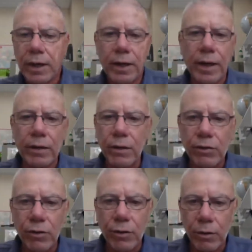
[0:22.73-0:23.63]

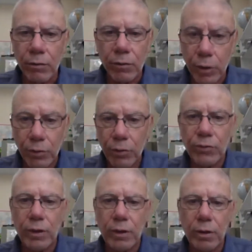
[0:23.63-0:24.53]
connected to the
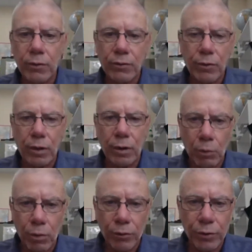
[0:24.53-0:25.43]
news and certainly
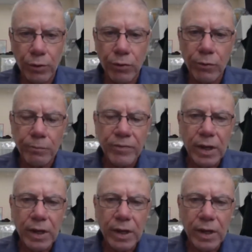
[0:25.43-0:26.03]
the world news.